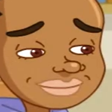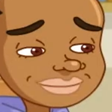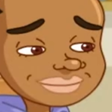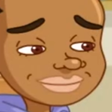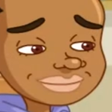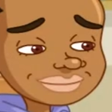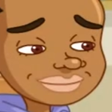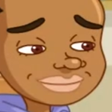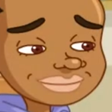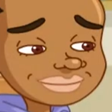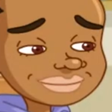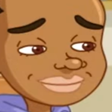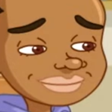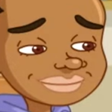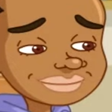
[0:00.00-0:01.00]

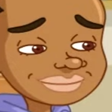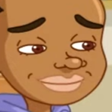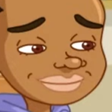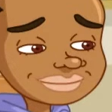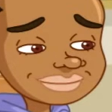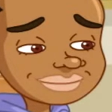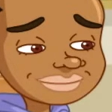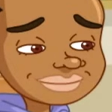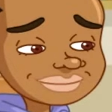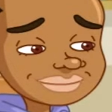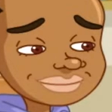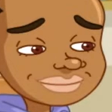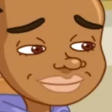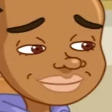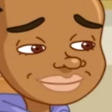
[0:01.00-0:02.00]

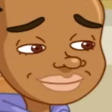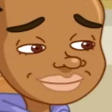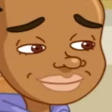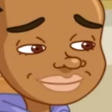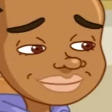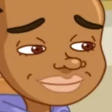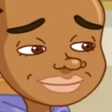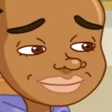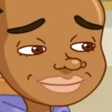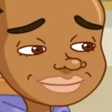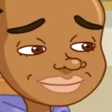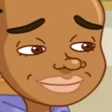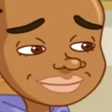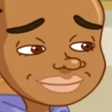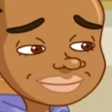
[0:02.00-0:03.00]

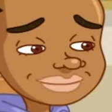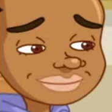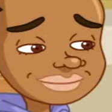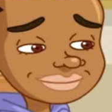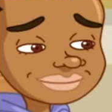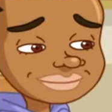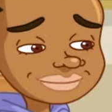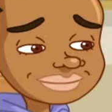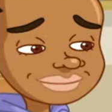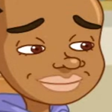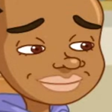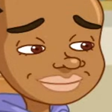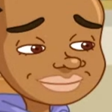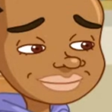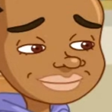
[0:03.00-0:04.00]

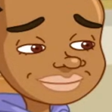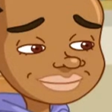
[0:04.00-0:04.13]
No one is speaking in this clip.